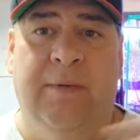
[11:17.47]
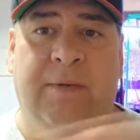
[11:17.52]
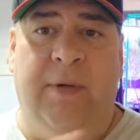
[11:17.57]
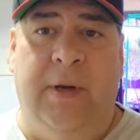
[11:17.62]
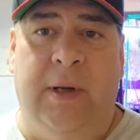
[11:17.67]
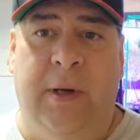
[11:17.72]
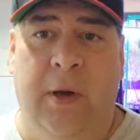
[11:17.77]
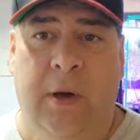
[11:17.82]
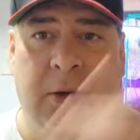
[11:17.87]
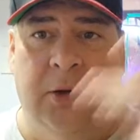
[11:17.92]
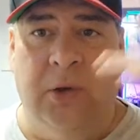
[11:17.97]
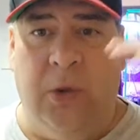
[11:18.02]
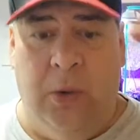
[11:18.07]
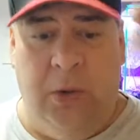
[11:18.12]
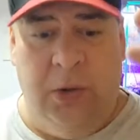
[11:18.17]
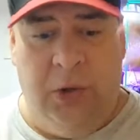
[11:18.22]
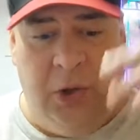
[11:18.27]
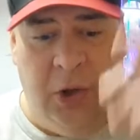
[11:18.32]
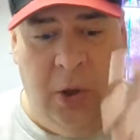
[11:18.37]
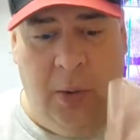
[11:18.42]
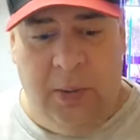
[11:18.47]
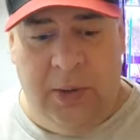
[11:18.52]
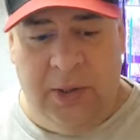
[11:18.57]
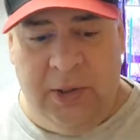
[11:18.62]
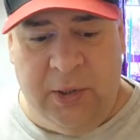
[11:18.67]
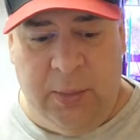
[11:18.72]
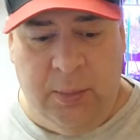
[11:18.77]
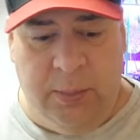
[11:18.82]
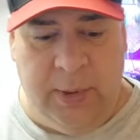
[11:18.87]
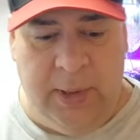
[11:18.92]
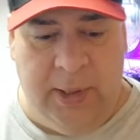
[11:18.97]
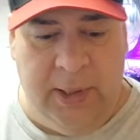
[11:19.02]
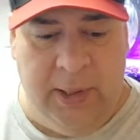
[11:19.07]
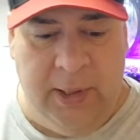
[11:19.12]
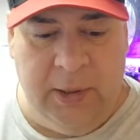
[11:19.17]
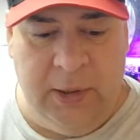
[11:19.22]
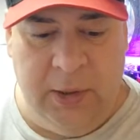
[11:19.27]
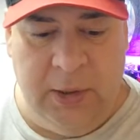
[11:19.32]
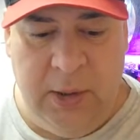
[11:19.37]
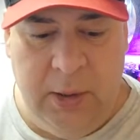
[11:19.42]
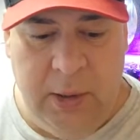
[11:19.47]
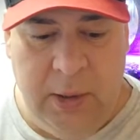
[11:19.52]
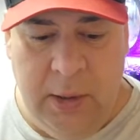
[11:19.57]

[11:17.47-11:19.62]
videos on showing some plants.